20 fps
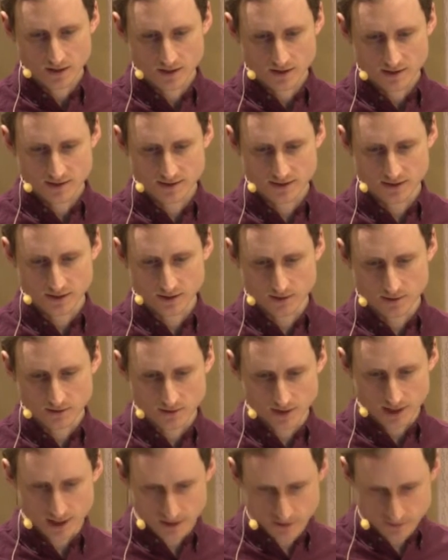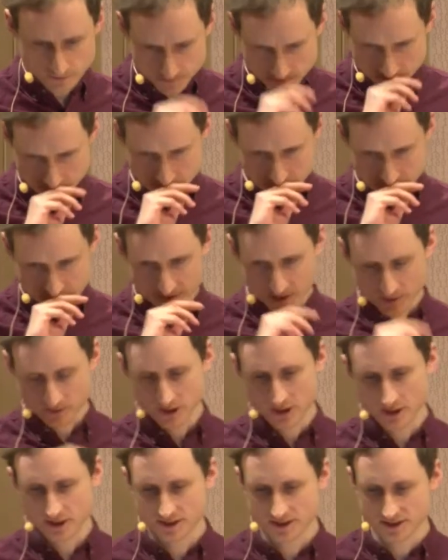So there were
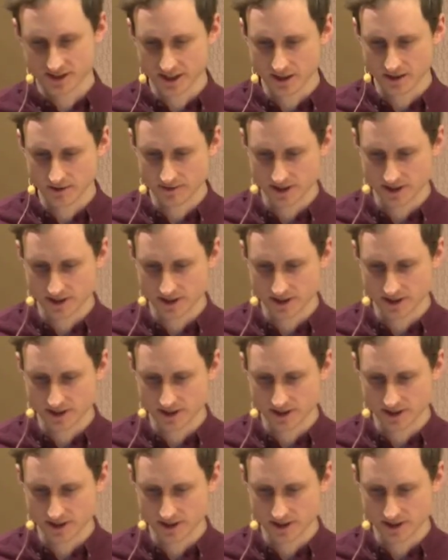large-scale